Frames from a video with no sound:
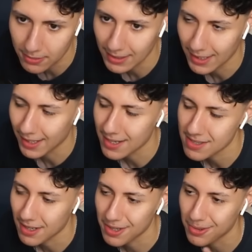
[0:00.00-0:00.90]
Like I
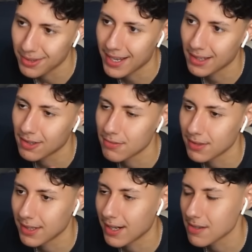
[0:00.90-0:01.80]
saw you in that little
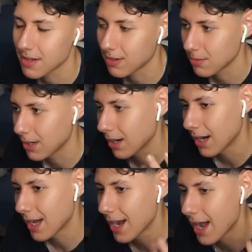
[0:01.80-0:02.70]
vid. I was like, oh my
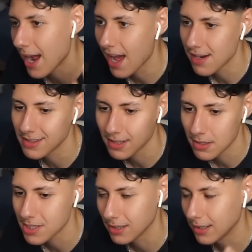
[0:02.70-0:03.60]
God, I had to tell her
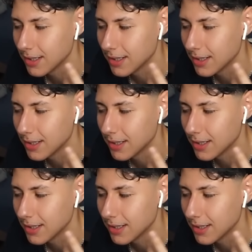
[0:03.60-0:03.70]
she looked